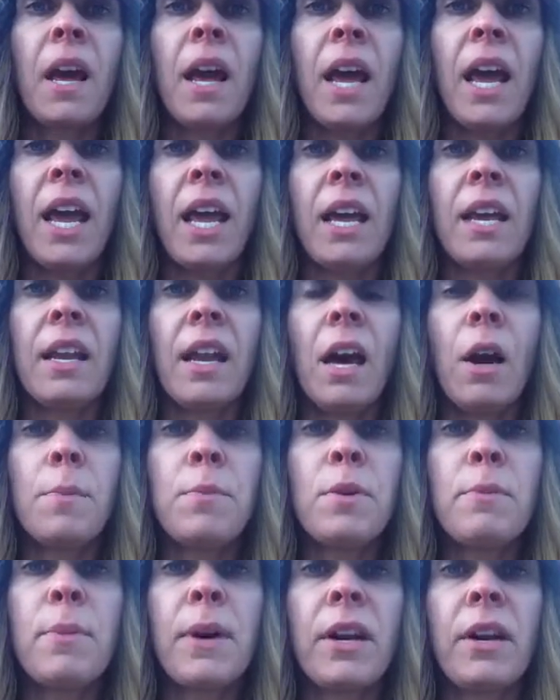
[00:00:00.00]
and help
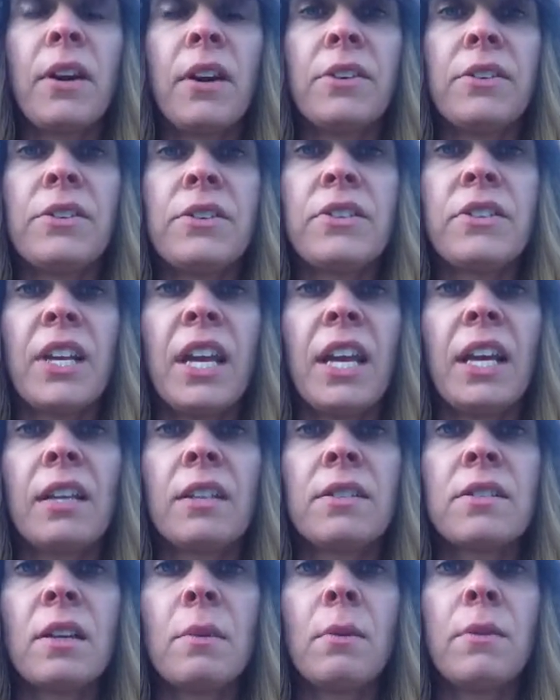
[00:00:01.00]
you better
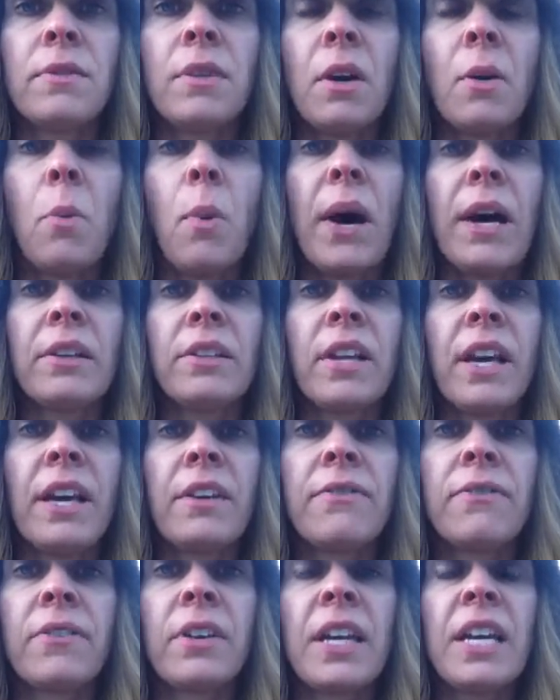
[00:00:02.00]
understand some of the
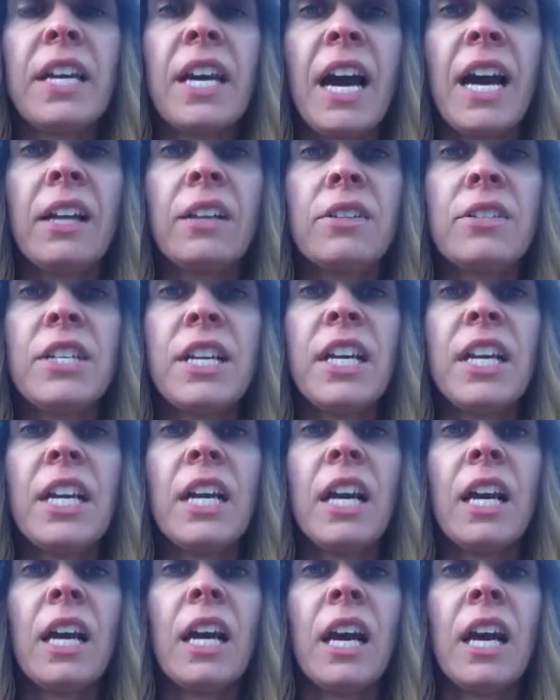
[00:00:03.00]
wildlife ecology